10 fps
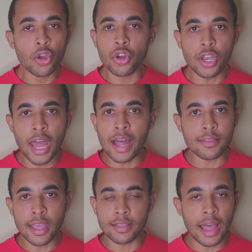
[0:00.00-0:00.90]
could not
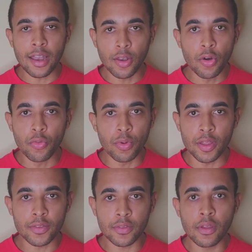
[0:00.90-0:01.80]
take that loan
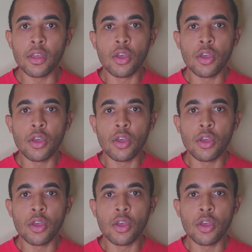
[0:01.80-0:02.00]
risk